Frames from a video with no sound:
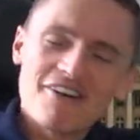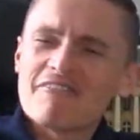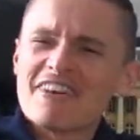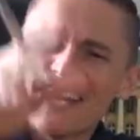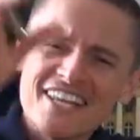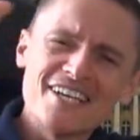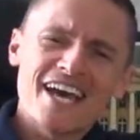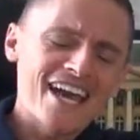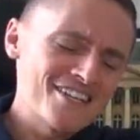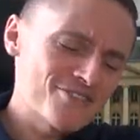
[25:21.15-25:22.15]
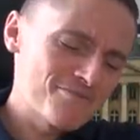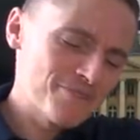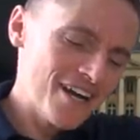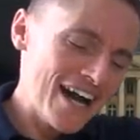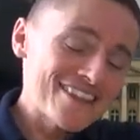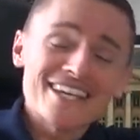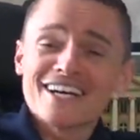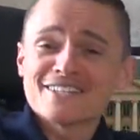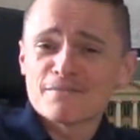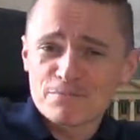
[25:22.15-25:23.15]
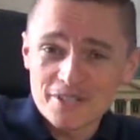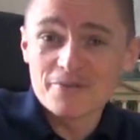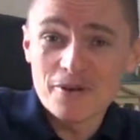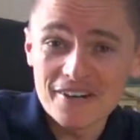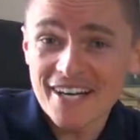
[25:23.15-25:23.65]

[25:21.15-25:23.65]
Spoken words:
Not really a hatred, but I think I did pretty well.